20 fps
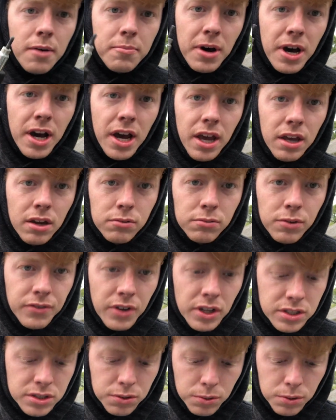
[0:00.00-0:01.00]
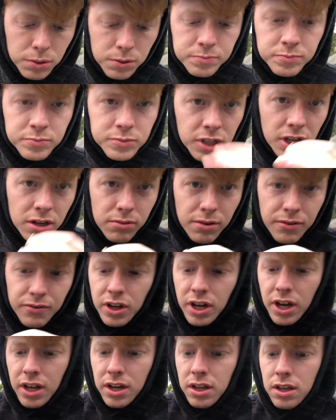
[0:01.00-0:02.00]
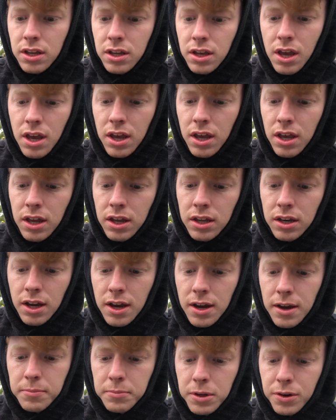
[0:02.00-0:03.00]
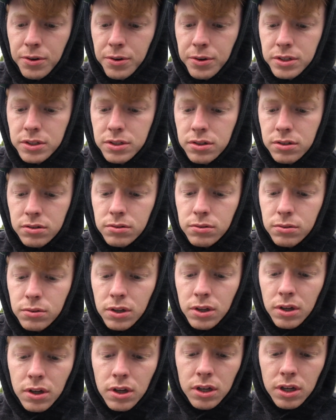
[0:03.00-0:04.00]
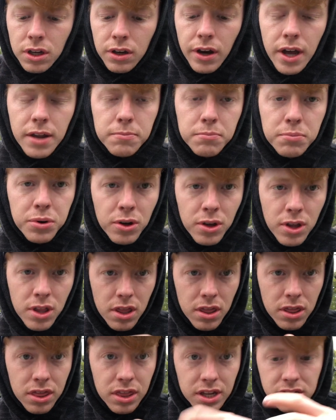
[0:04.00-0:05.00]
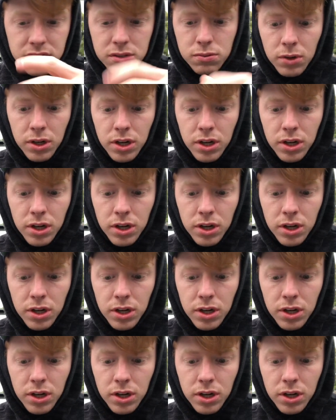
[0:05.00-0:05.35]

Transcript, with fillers: my riv nut tool and riv nut, and I'm going to go ahead and put this one